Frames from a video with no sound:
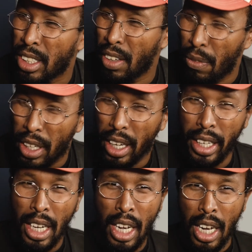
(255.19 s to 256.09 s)
They feel
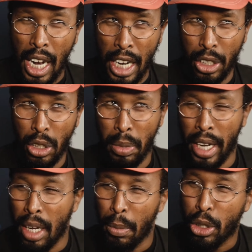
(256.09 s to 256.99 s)
like, I should be
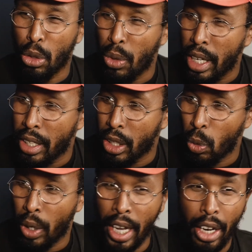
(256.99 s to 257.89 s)
able to read this
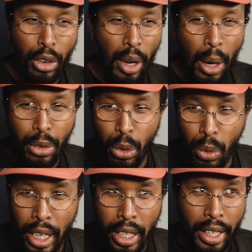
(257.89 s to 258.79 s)
way. I don't know how to
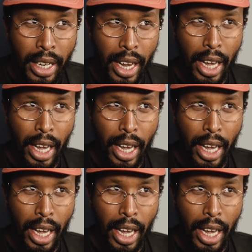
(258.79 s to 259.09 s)
read it.